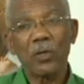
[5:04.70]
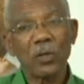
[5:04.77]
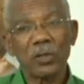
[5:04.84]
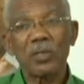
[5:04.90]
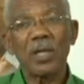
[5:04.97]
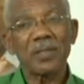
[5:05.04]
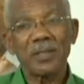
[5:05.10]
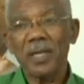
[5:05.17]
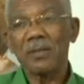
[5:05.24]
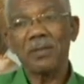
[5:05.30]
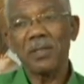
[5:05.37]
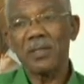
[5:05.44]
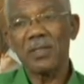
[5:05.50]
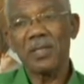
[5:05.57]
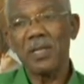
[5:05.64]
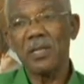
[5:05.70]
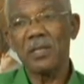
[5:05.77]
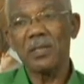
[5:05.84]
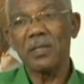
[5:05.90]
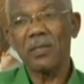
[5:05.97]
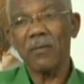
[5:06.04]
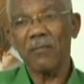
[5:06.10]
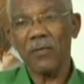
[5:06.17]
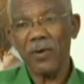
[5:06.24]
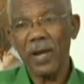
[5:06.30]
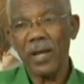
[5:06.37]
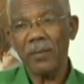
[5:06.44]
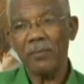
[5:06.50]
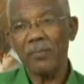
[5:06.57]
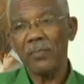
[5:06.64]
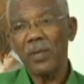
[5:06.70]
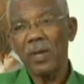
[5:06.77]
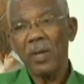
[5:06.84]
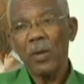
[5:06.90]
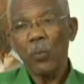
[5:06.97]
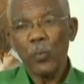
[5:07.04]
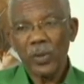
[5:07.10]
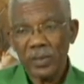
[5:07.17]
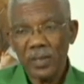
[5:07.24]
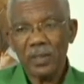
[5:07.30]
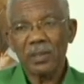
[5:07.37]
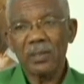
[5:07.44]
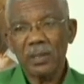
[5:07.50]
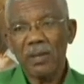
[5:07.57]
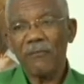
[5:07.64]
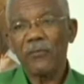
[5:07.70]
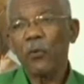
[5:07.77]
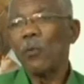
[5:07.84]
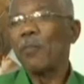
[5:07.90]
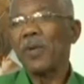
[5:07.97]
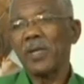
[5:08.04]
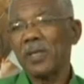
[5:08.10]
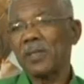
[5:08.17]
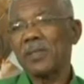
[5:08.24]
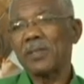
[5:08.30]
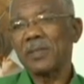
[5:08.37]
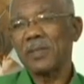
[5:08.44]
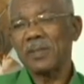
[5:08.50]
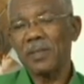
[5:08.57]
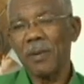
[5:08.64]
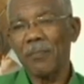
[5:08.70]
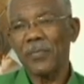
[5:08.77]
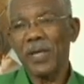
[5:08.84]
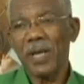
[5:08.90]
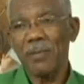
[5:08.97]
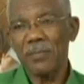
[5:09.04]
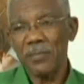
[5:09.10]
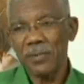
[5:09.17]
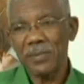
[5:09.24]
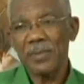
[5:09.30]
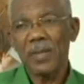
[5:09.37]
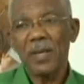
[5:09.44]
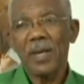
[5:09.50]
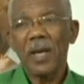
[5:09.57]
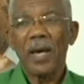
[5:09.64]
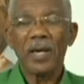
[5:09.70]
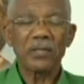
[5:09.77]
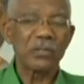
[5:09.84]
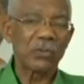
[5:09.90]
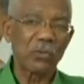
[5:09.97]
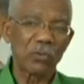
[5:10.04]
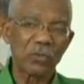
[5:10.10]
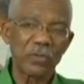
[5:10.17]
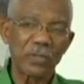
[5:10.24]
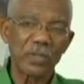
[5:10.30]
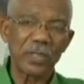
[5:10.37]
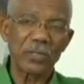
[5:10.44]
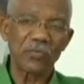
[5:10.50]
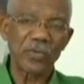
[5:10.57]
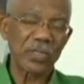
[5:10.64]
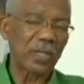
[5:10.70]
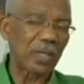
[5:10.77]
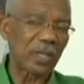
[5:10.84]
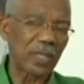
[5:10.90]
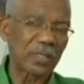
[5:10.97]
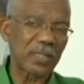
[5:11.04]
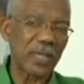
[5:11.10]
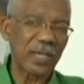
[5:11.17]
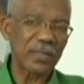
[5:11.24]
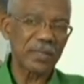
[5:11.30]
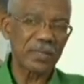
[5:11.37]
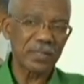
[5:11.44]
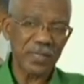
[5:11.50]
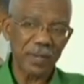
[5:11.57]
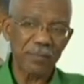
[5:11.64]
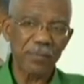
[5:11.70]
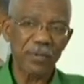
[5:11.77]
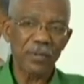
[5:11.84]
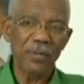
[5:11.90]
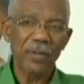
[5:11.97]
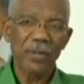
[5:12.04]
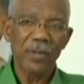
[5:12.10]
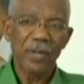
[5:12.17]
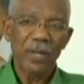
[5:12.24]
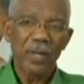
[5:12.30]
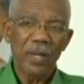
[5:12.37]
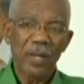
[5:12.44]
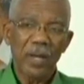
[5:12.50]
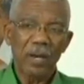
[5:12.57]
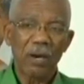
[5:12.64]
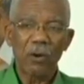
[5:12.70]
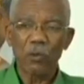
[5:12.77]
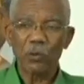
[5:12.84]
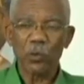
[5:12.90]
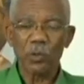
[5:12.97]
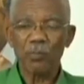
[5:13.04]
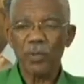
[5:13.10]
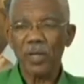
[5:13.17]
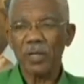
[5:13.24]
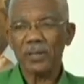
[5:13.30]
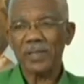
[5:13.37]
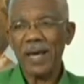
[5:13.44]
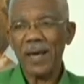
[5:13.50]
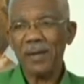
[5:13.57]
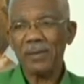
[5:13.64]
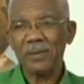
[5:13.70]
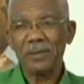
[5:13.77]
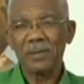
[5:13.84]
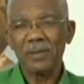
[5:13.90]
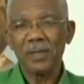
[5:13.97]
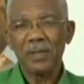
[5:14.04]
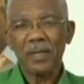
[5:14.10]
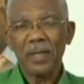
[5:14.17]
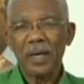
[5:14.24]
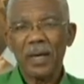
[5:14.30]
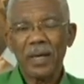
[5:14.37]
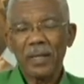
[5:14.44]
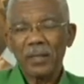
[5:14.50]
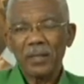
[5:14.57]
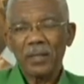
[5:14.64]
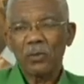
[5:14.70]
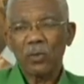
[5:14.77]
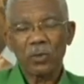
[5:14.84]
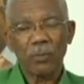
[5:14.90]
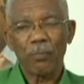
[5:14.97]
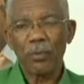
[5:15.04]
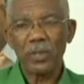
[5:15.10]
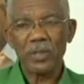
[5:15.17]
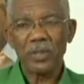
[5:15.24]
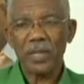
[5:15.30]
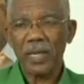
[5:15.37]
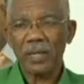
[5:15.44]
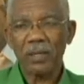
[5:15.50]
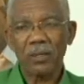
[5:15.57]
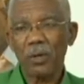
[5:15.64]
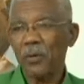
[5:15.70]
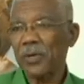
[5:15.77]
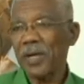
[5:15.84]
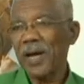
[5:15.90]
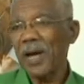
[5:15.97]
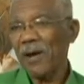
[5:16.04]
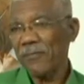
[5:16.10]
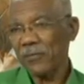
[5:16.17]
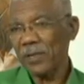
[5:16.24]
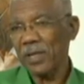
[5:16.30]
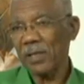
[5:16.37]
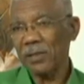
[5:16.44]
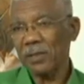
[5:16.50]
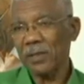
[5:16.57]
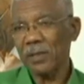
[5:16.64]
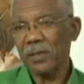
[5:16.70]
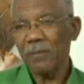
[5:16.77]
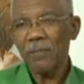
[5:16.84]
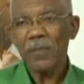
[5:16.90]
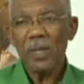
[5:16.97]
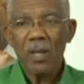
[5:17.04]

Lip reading: could not get to the scenes of crime within a few minutes. Sometimes, as you know, as recently as last December, a house was being attacked and it took the police like an hour and a half to get there.